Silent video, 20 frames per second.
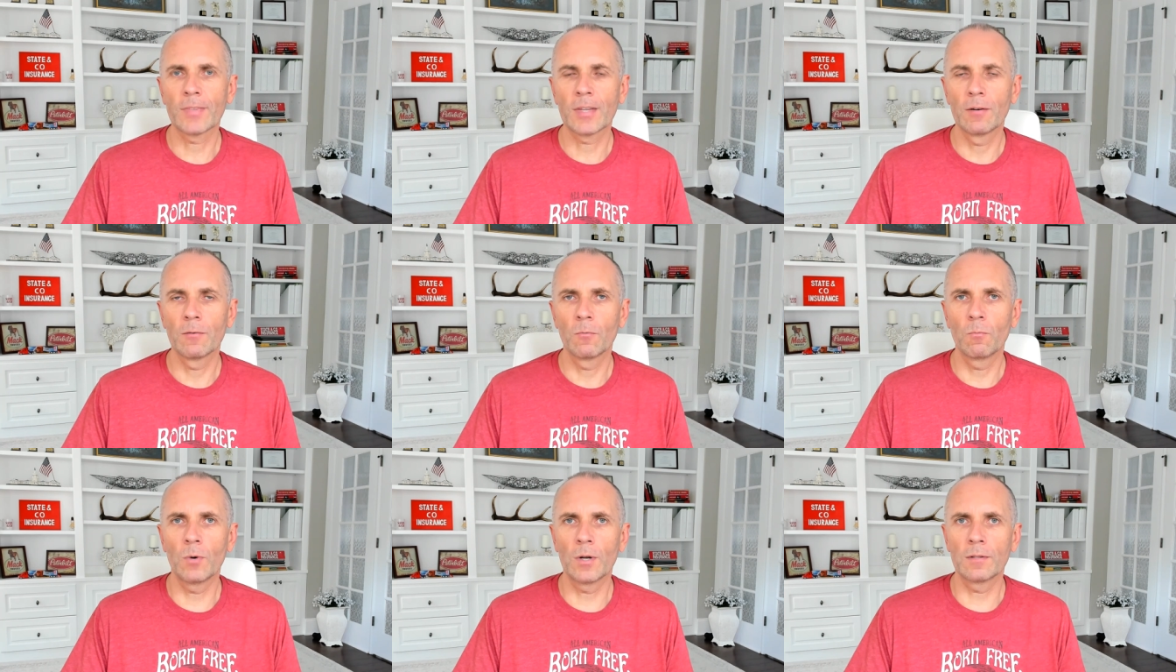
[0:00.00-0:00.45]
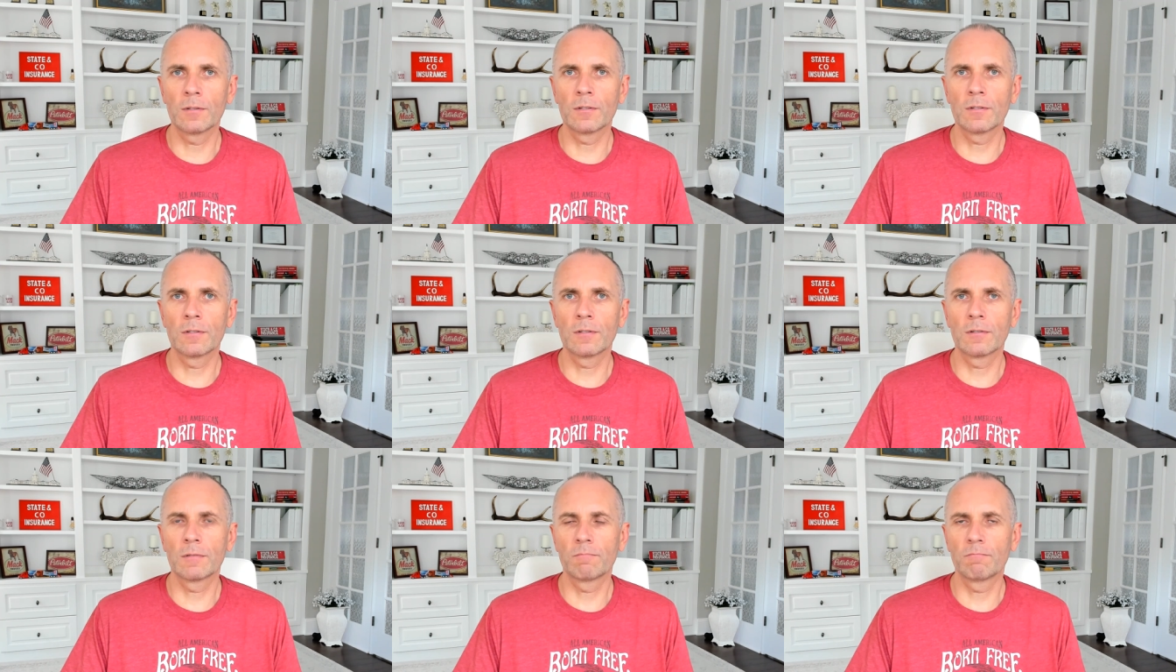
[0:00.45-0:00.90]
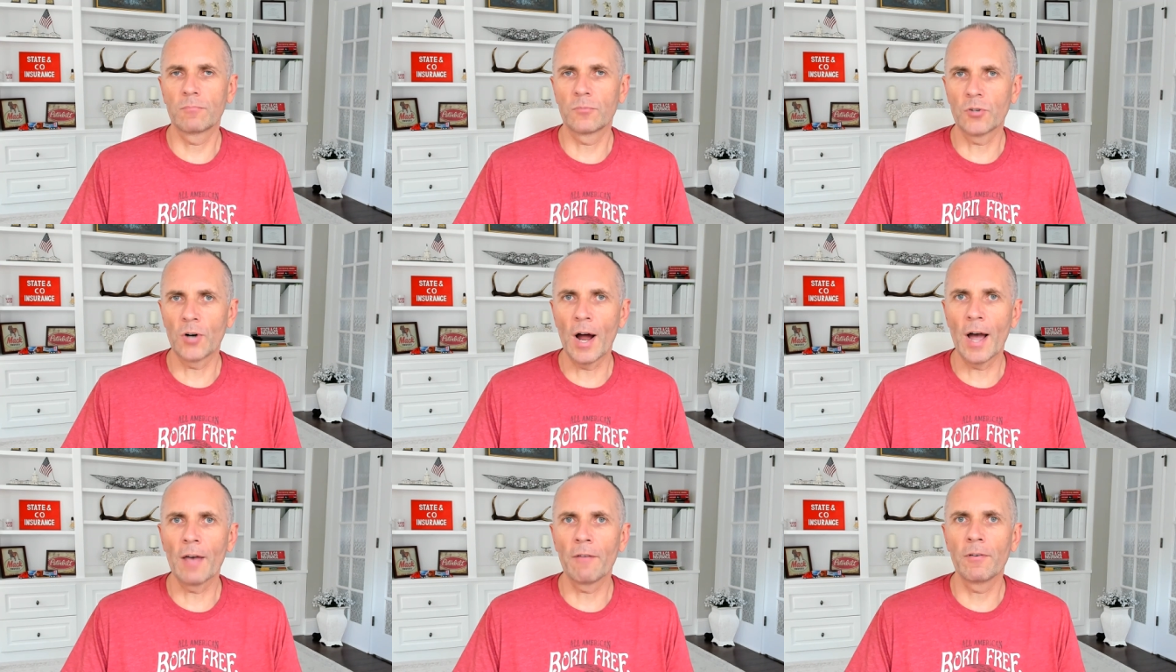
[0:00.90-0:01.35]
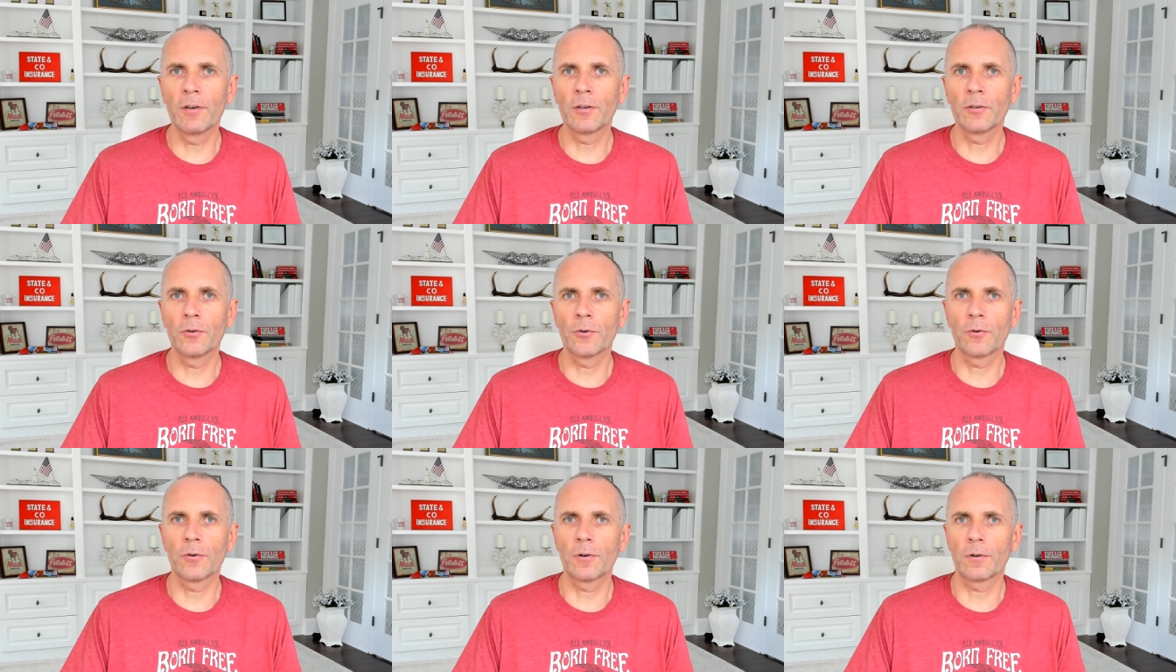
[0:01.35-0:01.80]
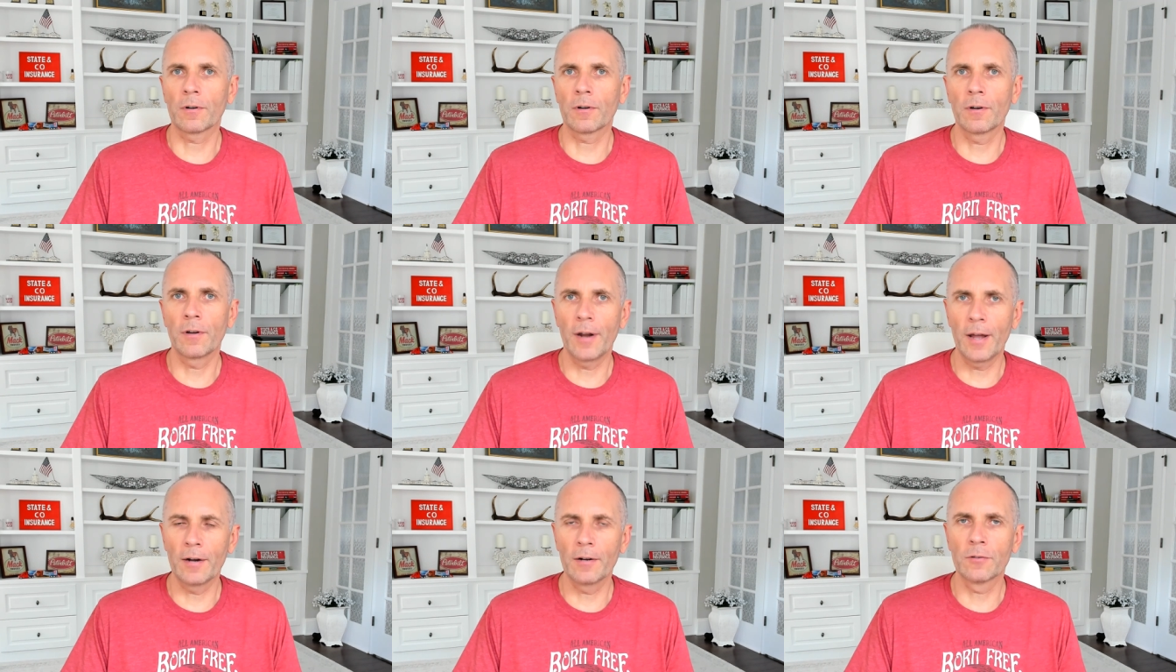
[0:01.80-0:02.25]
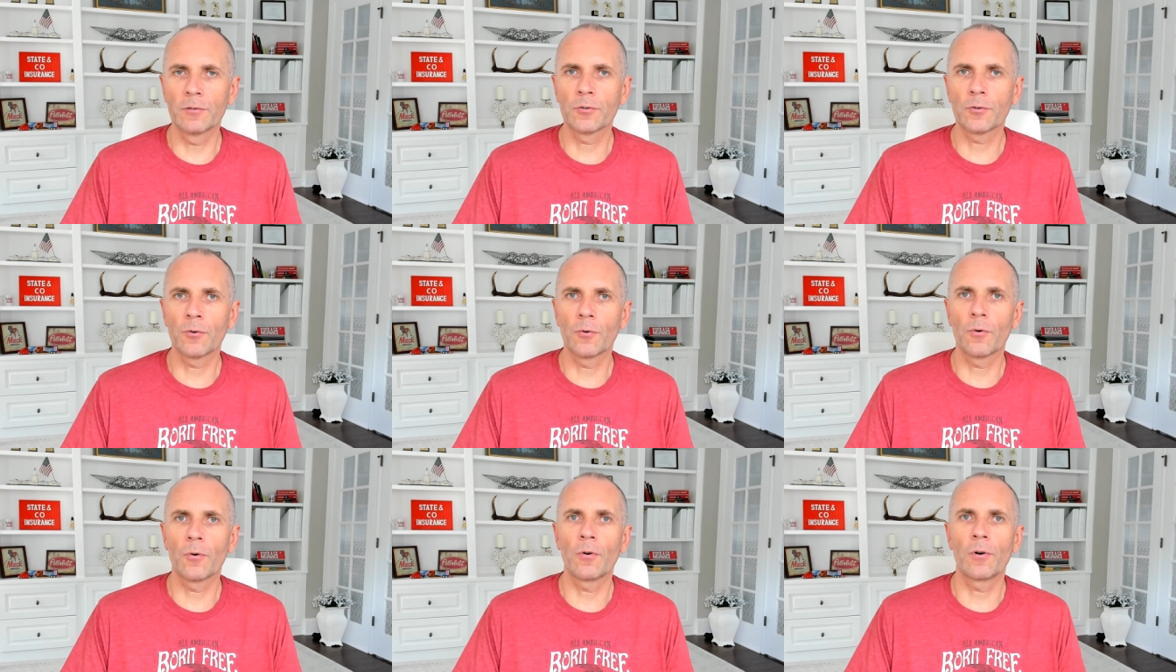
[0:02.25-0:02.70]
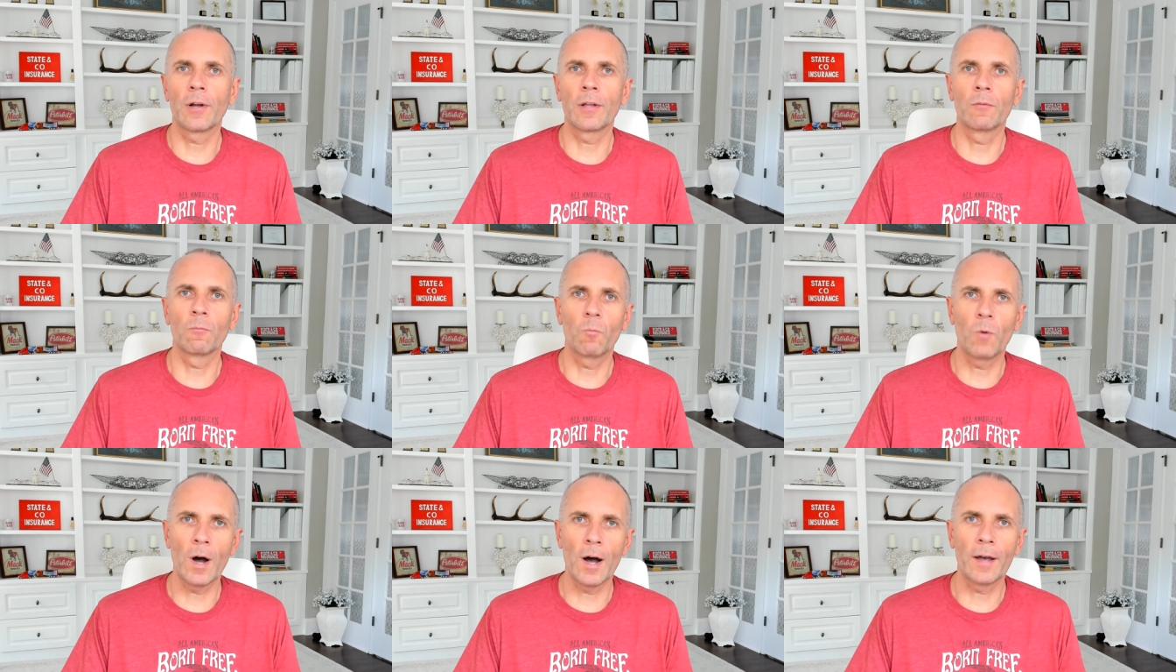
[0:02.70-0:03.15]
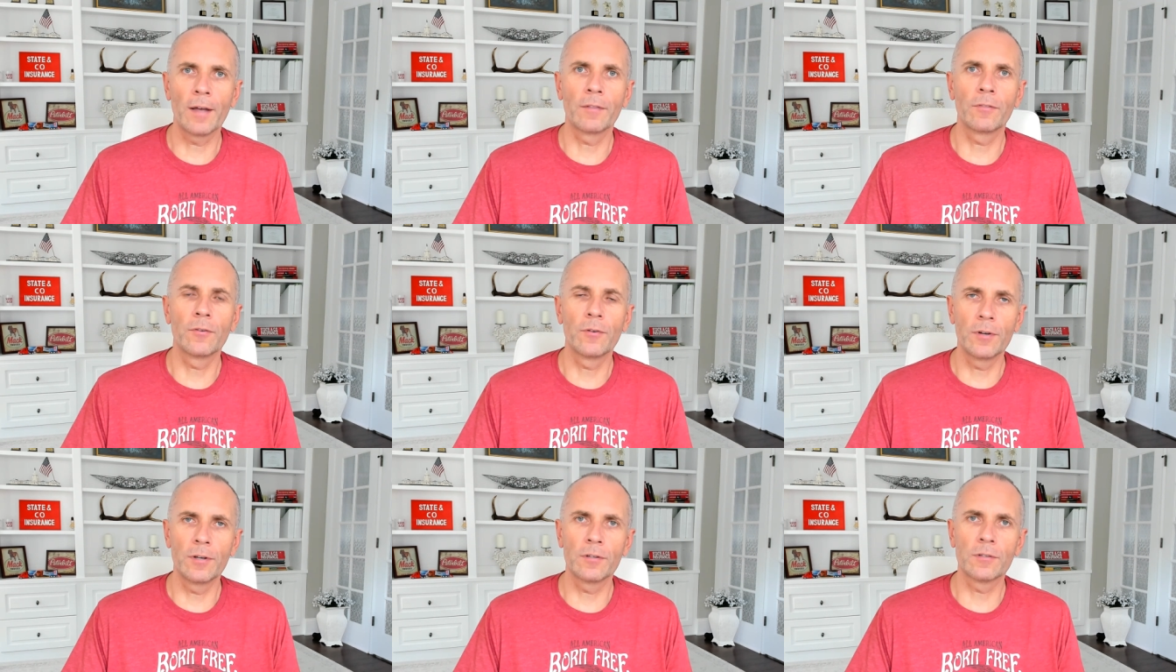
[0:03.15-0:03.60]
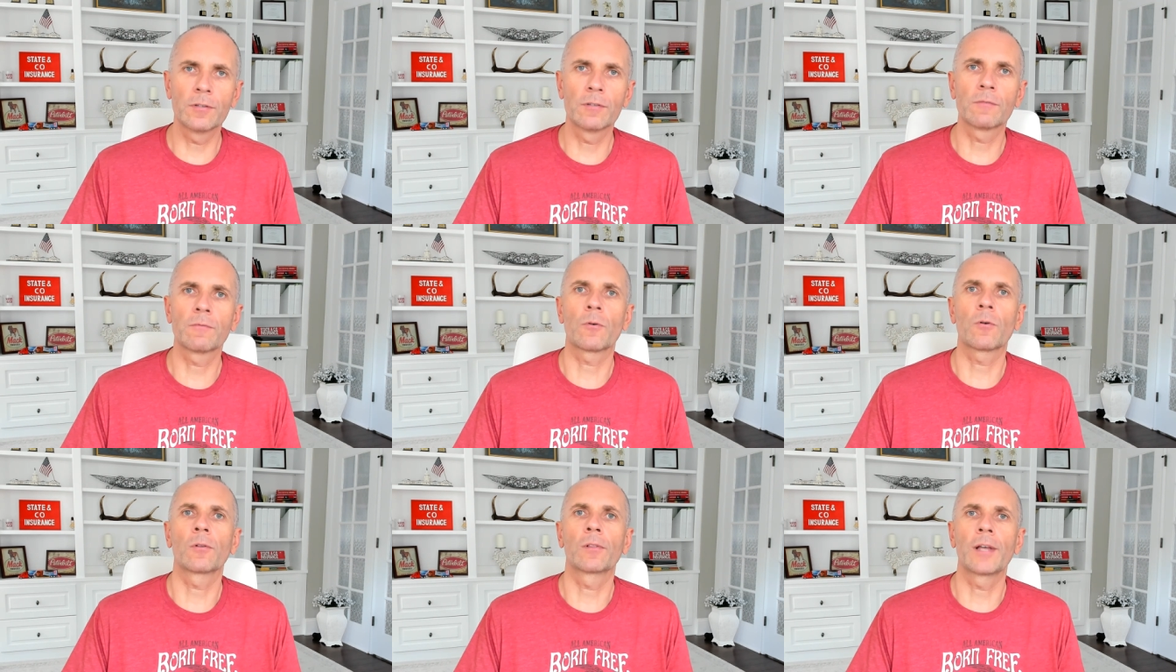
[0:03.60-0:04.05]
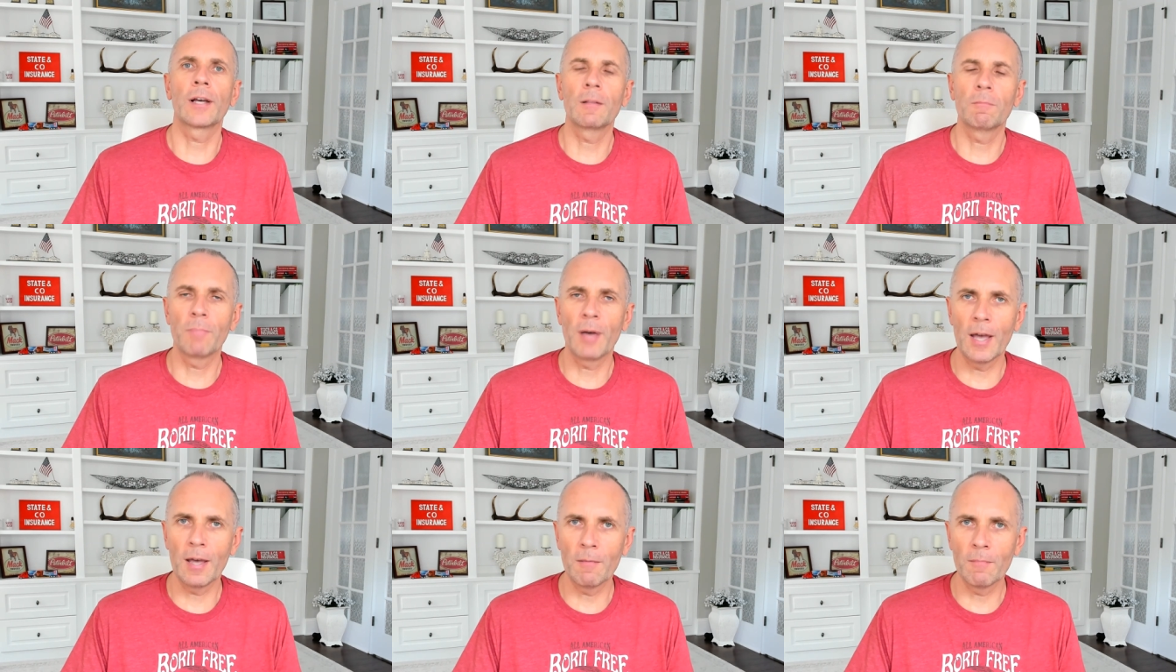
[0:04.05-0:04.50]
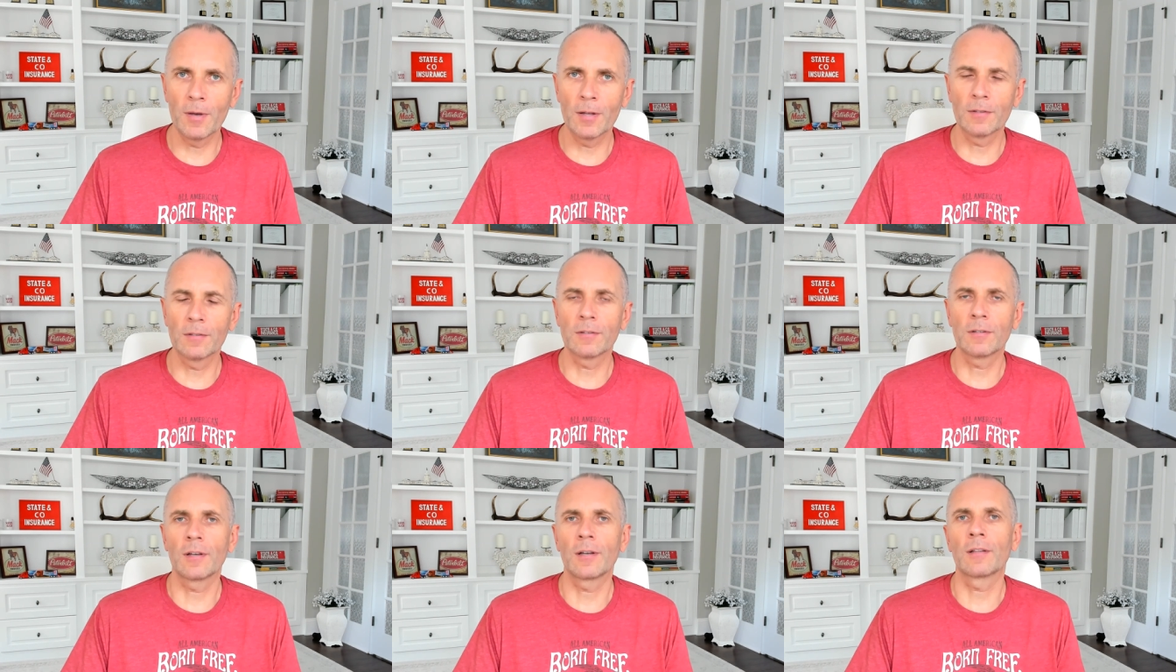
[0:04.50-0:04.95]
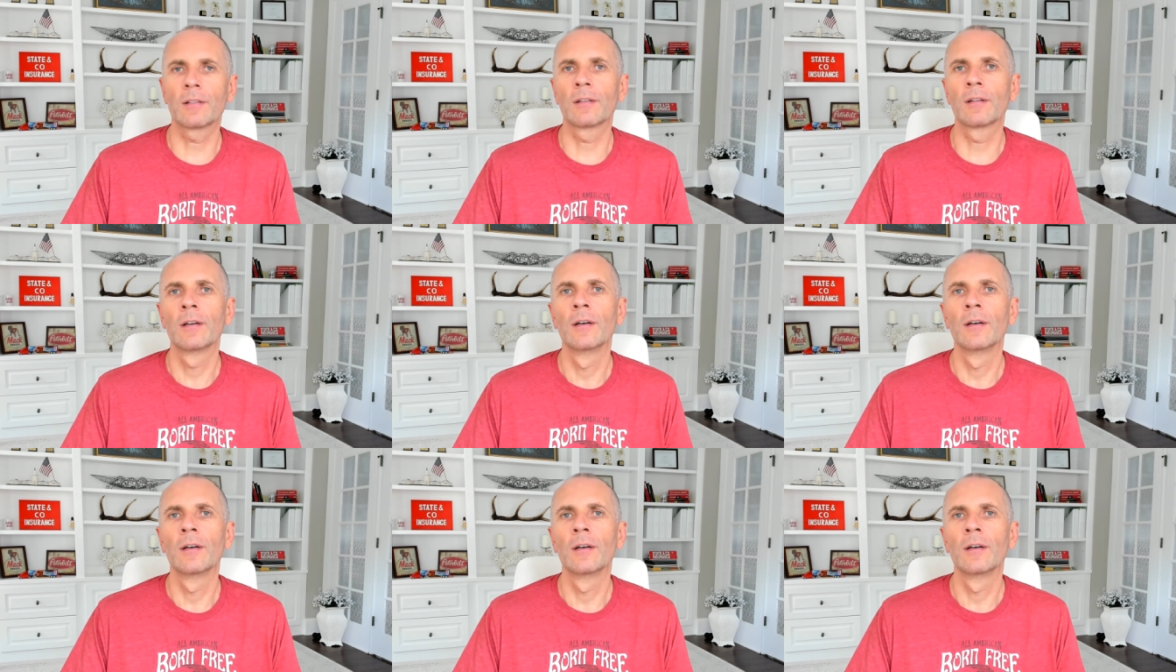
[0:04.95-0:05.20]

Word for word: what's driving your credit score and why, and the reasons for late payments and